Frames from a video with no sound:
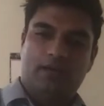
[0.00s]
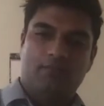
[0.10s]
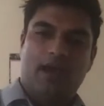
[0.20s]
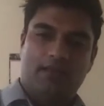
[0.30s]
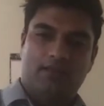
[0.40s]
the
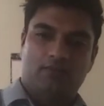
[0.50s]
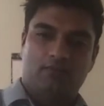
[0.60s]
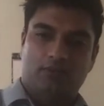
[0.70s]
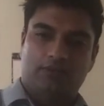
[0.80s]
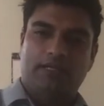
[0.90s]
path of
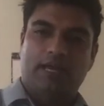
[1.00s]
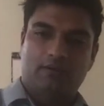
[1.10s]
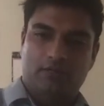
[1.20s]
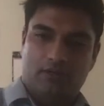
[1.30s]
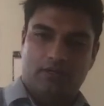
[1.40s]
building out a
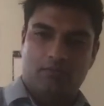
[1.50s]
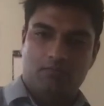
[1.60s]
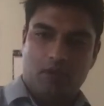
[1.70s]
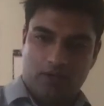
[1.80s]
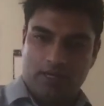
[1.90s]
target
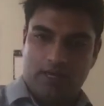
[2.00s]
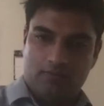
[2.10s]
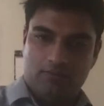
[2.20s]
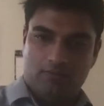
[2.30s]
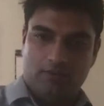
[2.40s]
market,
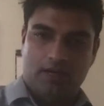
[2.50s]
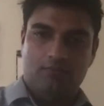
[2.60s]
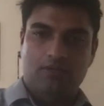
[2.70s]
right?